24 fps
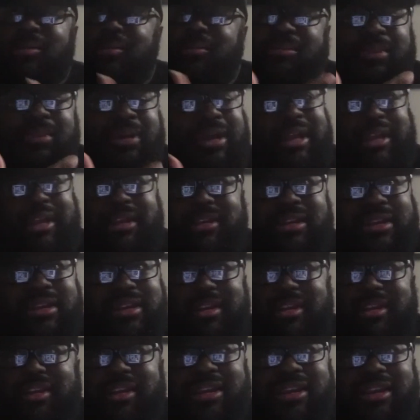But
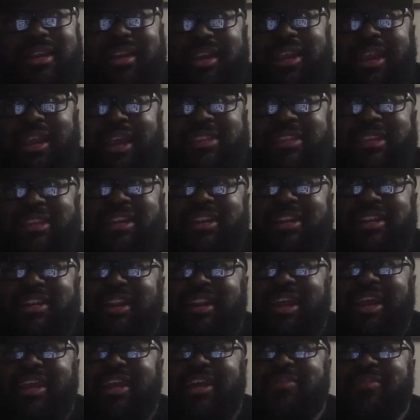at the end of the
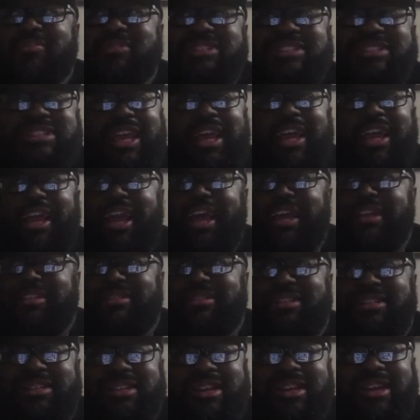day, I'm just like, I
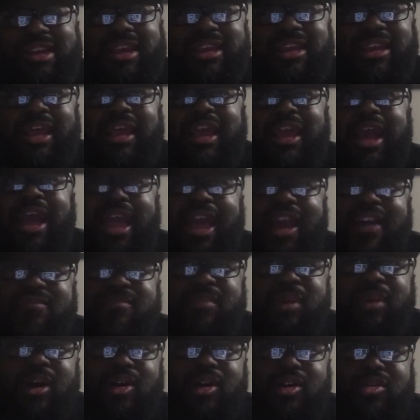have
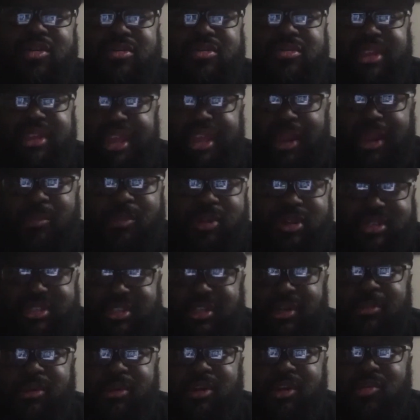my own camera and
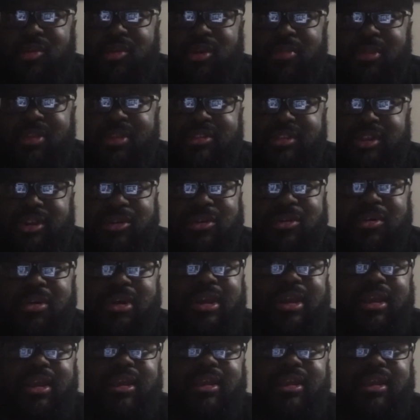cinema equipment. So